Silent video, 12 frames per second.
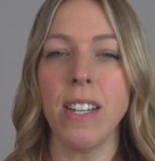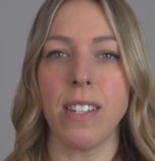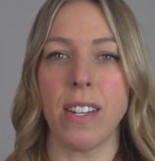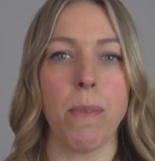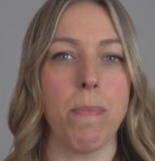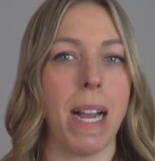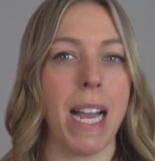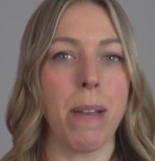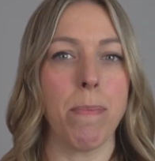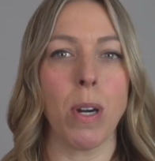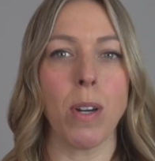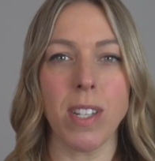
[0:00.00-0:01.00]
Start
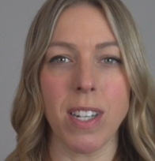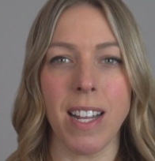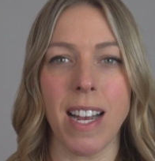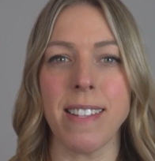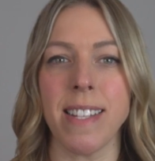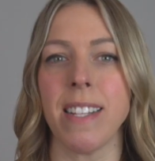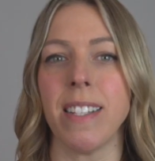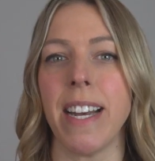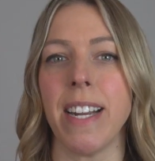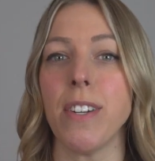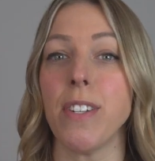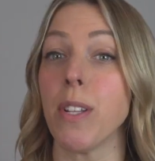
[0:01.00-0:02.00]
by personalizing the
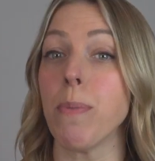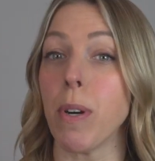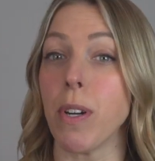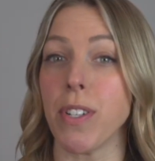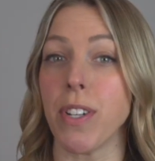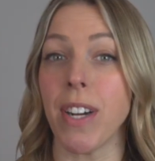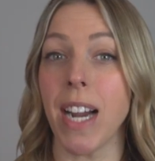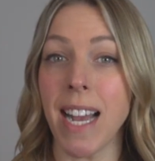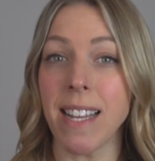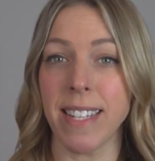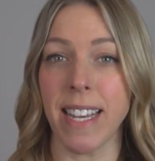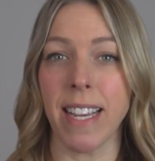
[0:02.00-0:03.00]
letter to the person you're
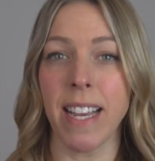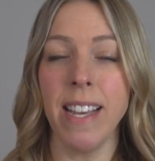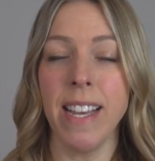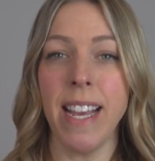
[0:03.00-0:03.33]
asking,